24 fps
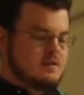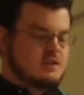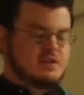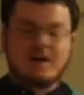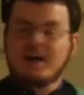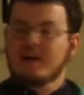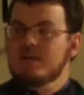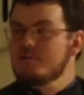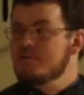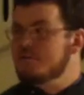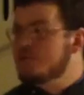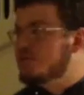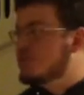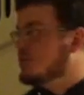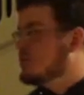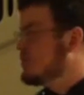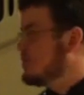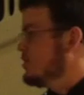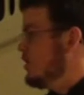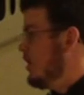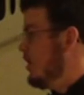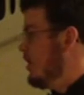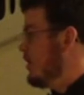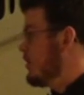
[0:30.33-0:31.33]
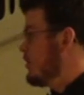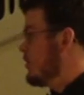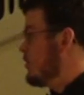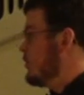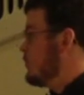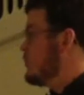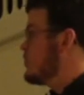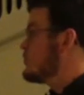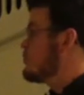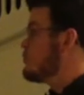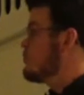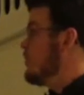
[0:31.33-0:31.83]
Jairus'
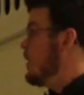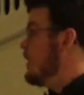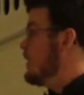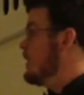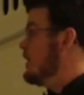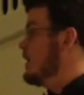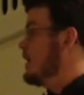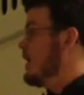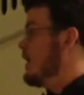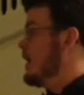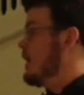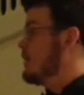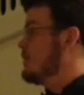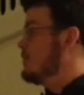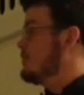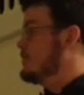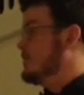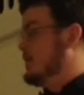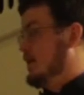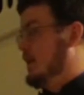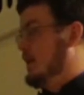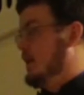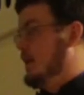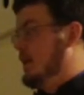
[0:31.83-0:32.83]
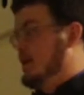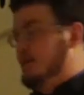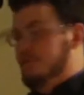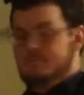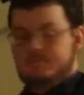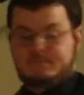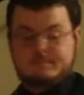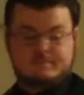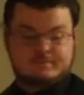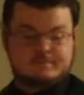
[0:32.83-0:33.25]
daughter was running out of time.